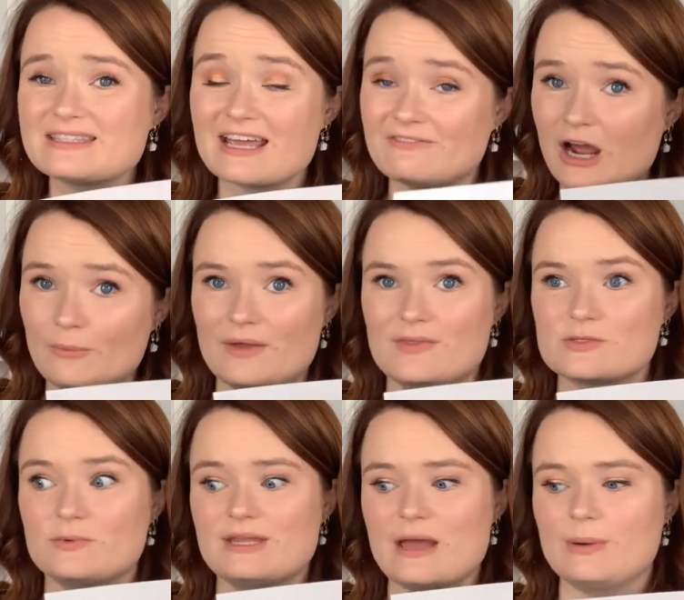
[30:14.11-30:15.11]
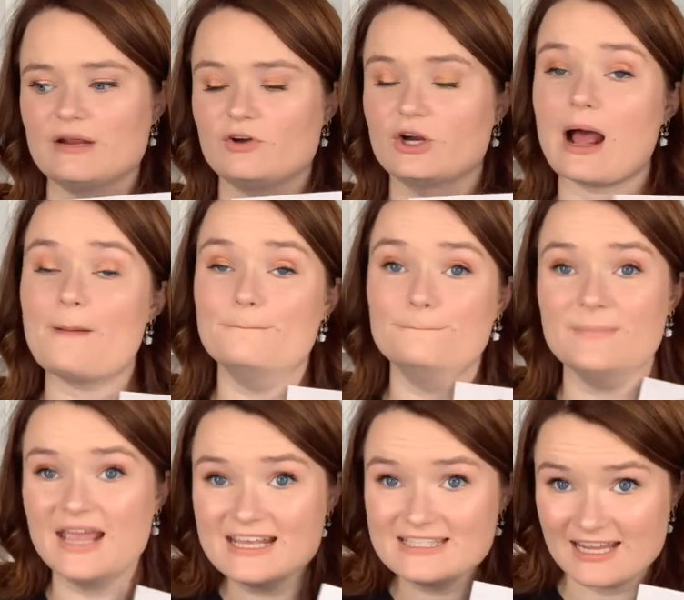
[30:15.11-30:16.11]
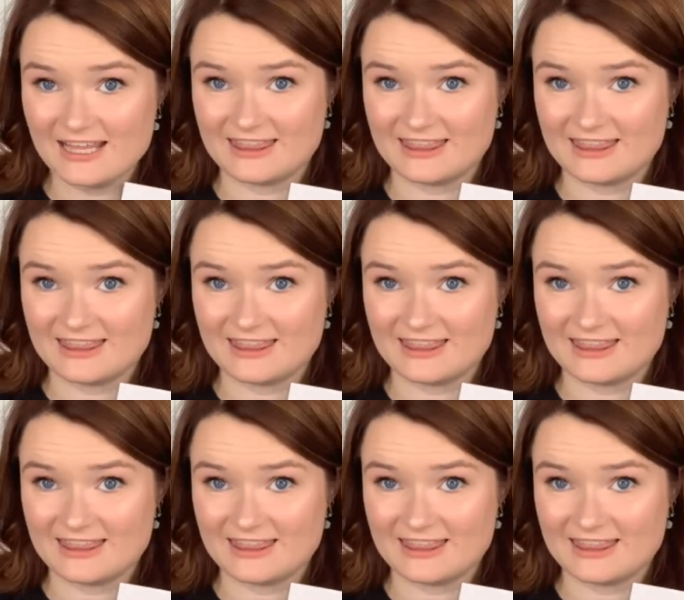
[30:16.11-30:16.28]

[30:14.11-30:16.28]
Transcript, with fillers: I've not read this one yet, but I've heard amazing